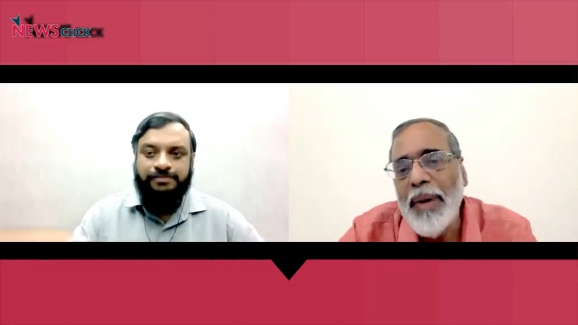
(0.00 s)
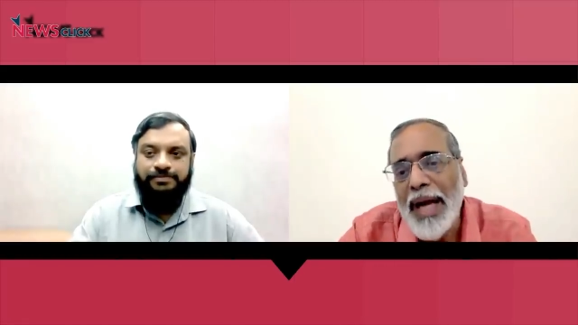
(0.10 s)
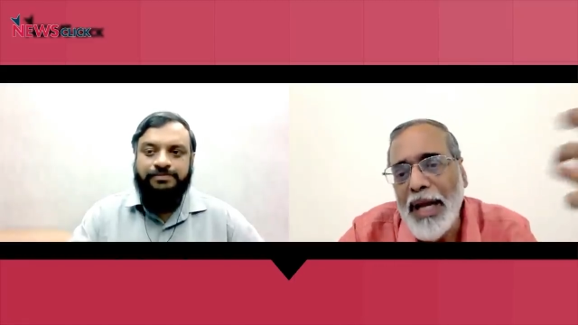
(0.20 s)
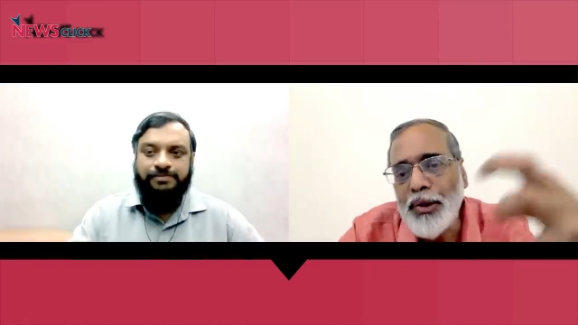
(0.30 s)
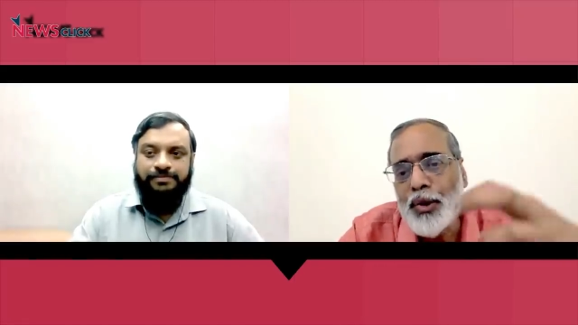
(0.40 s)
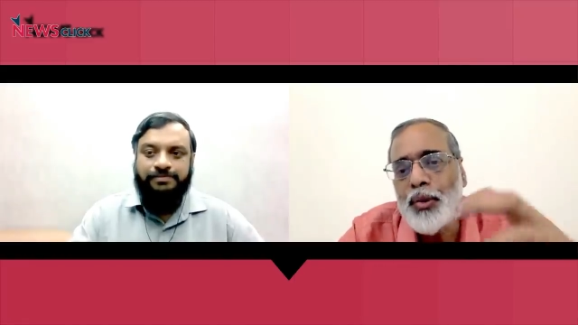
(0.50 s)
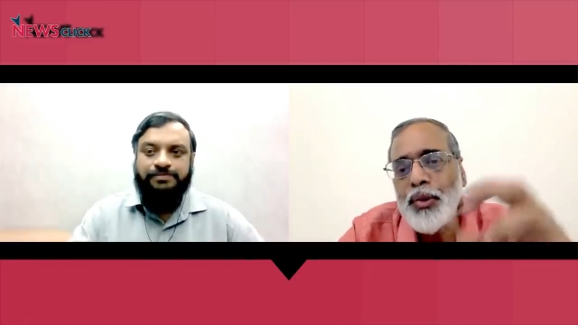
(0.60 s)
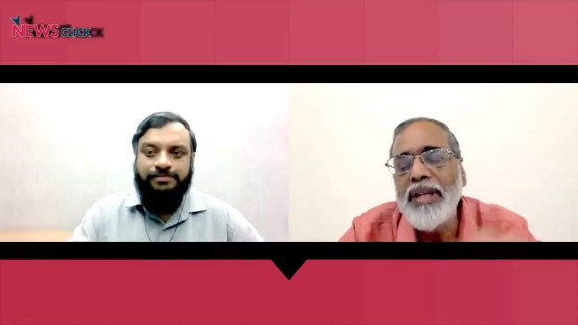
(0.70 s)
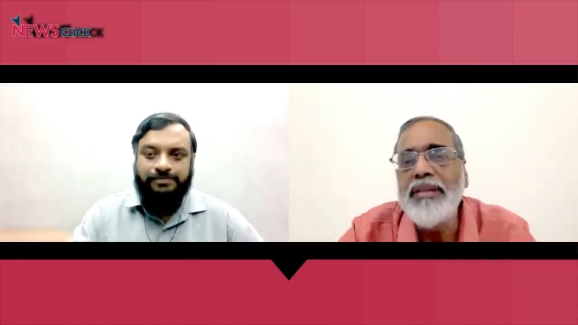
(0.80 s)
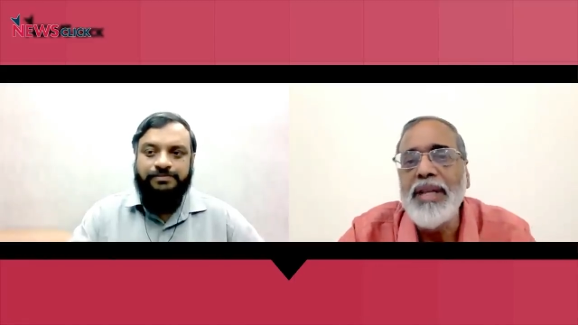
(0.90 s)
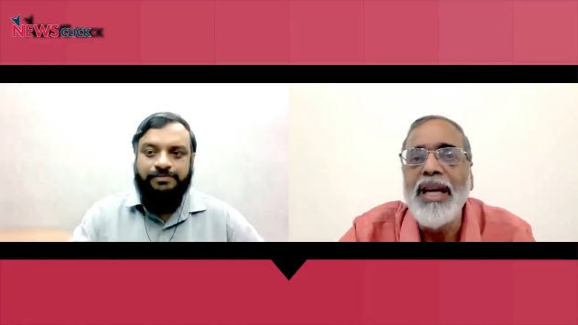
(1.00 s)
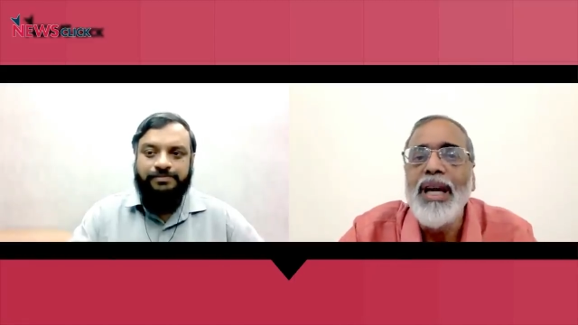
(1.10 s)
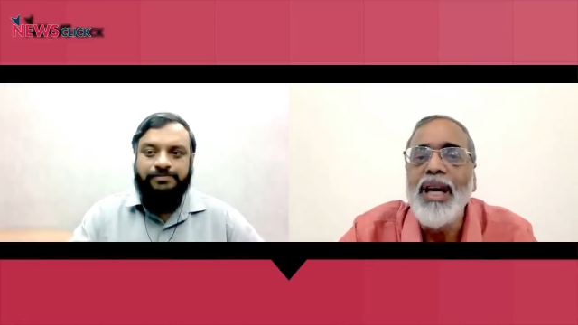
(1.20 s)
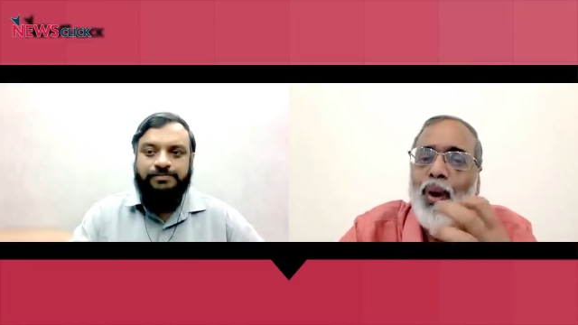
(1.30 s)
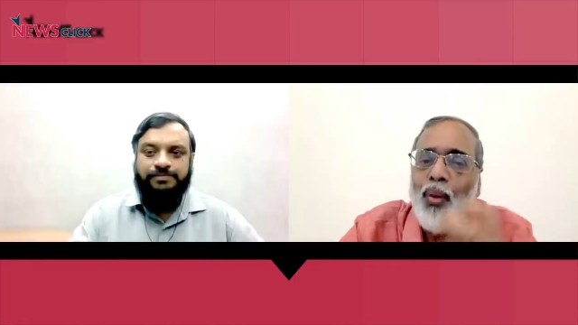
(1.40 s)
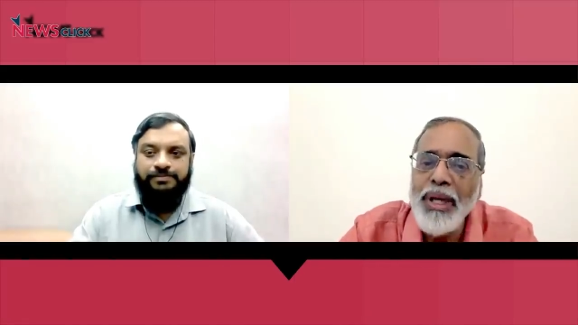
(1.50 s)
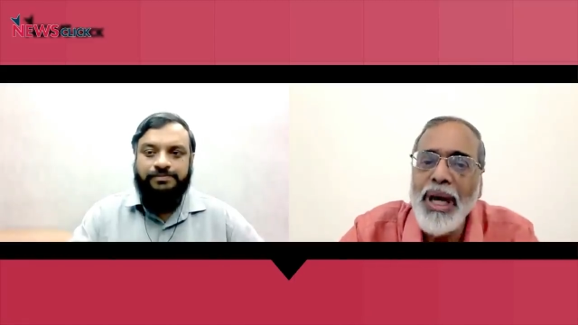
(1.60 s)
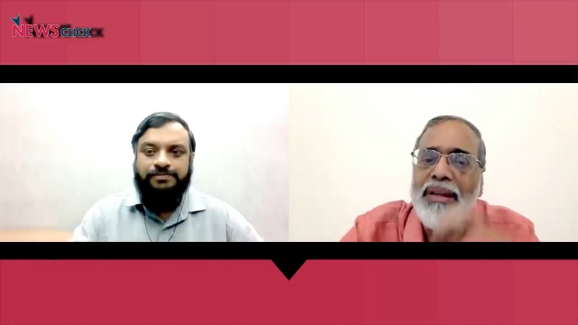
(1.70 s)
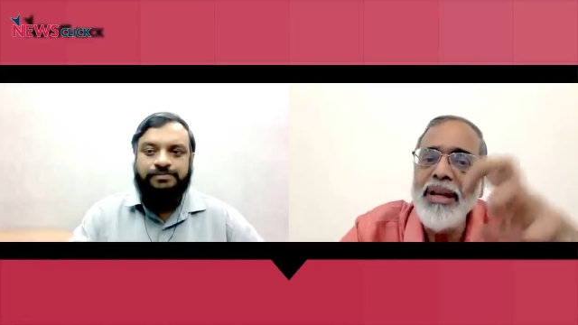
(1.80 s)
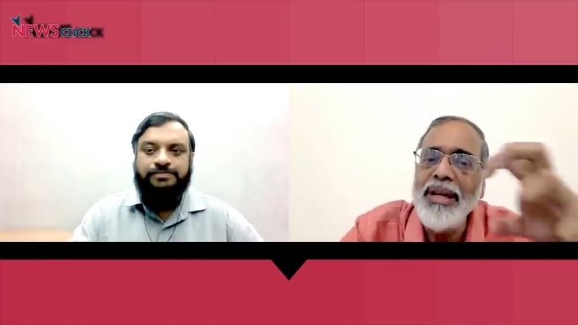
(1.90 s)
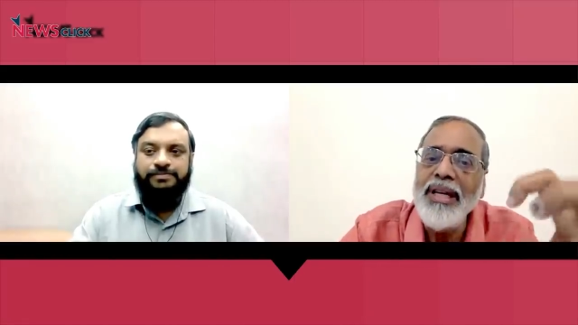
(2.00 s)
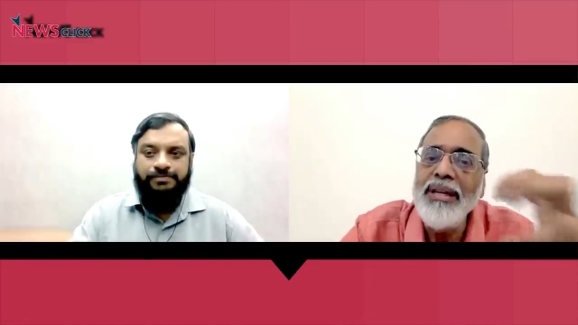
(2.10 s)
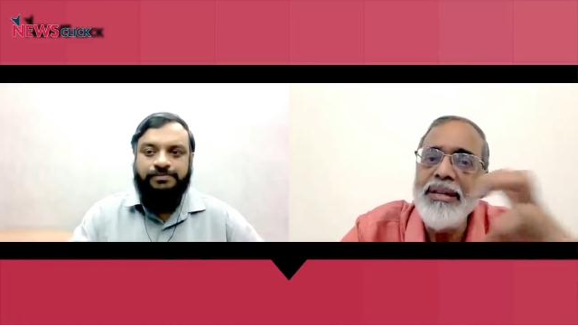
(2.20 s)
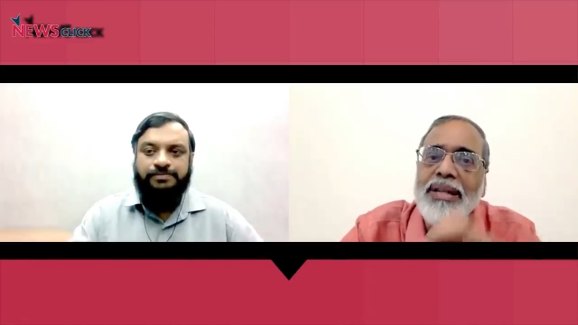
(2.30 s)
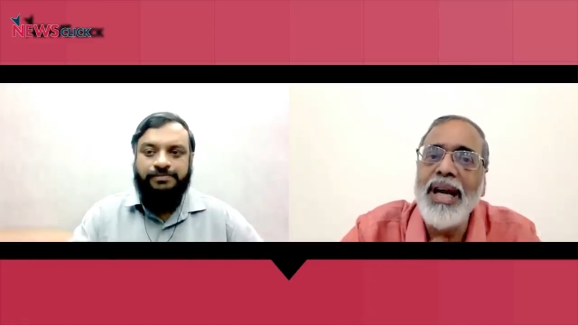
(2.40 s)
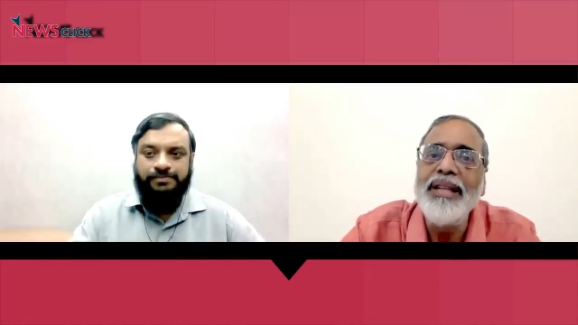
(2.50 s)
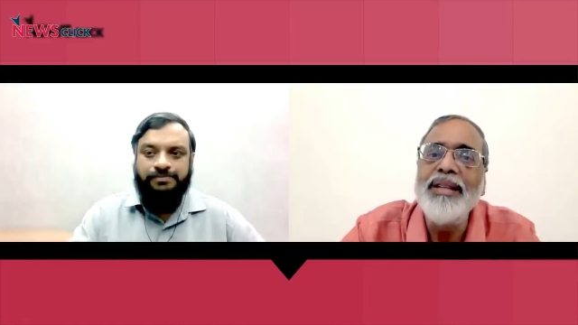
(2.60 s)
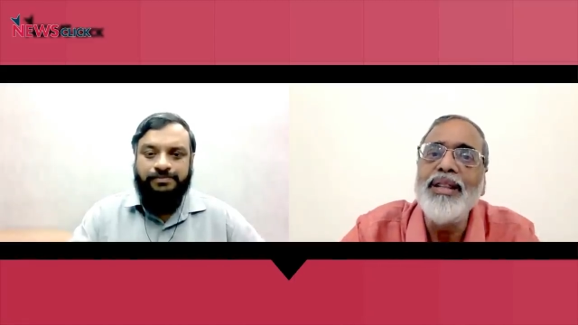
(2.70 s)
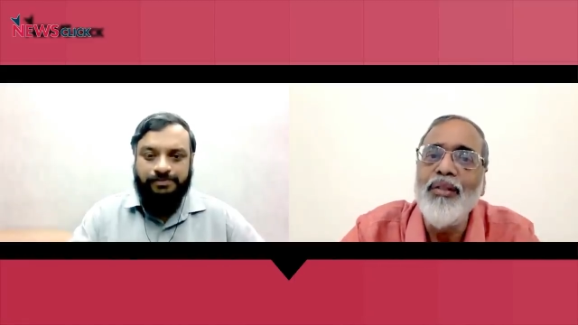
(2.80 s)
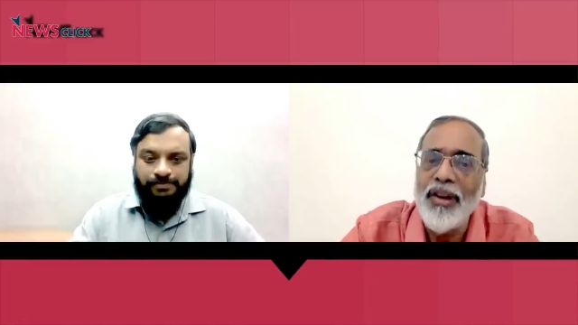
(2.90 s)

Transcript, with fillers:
Speaker 1: parachute and say, we are the key deciders of